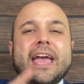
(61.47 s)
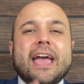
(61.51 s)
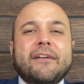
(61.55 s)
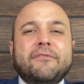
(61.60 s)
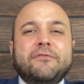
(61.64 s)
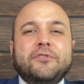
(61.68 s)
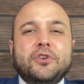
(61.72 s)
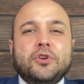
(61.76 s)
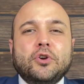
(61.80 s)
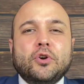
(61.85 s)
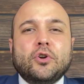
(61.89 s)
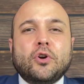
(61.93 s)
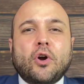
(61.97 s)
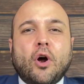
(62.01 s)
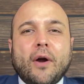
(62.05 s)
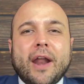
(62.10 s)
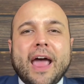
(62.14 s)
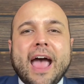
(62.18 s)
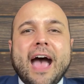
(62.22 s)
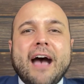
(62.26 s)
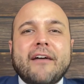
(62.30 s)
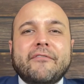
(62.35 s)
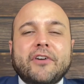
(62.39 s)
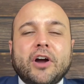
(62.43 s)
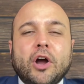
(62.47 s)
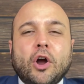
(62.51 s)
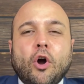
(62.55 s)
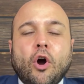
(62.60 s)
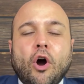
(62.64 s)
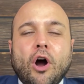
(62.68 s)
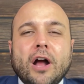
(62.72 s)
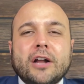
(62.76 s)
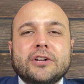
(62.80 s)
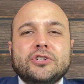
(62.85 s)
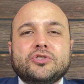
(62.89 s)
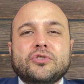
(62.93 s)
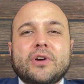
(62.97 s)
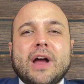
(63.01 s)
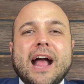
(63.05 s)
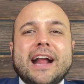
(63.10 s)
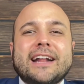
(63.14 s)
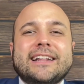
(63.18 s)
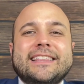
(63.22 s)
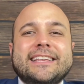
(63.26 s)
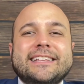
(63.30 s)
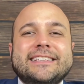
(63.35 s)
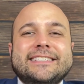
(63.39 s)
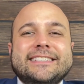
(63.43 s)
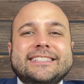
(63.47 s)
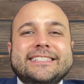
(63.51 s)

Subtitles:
If you don't have a contract that